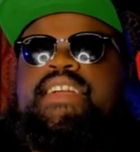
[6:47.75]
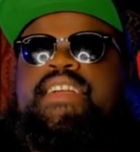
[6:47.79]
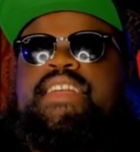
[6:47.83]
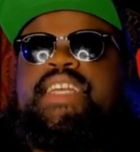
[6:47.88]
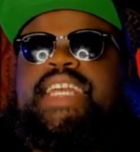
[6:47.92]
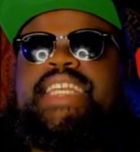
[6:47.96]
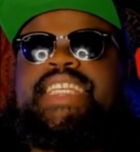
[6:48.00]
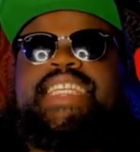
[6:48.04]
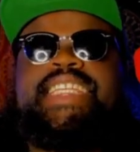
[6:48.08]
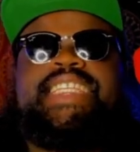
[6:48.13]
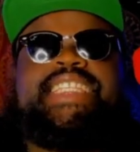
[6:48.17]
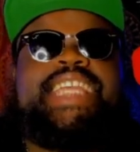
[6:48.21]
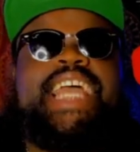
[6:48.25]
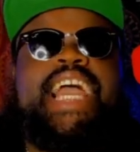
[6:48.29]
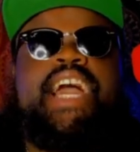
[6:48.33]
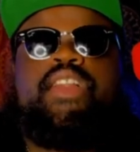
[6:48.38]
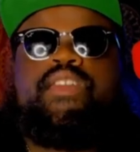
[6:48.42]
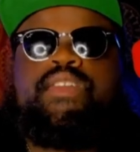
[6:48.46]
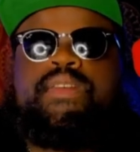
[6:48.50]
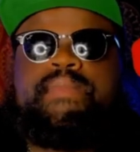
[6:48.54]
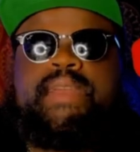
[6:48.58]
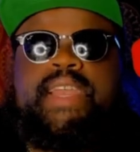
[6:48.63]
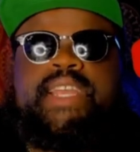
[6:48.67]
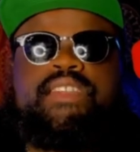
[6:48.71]
isn't
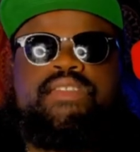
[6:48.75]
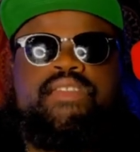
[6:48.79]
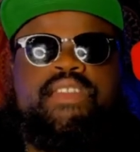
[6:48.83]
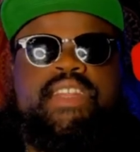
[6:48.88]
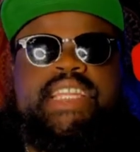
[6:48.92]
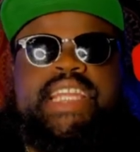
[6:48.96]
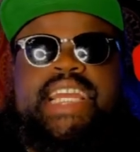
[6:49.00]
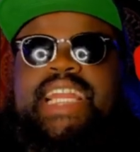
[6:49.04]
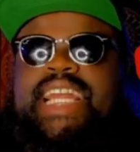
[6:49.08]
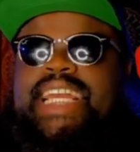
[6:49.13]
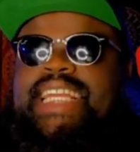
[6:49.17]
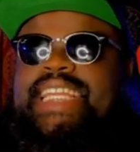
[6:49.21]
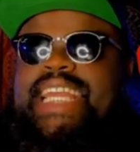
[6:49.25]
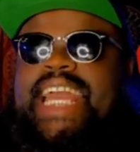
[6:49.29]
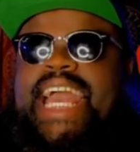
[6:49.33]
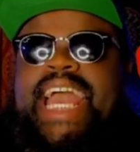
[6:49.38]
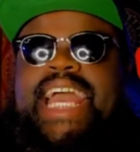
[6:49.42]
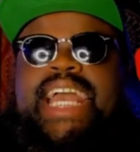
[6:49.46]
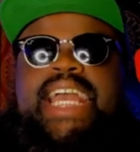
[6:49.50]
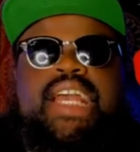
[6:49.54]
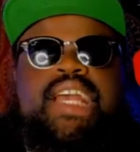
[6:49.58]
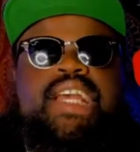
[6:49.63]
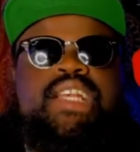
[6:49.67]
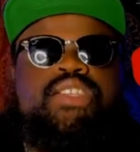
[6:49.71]
salary based or anything like that.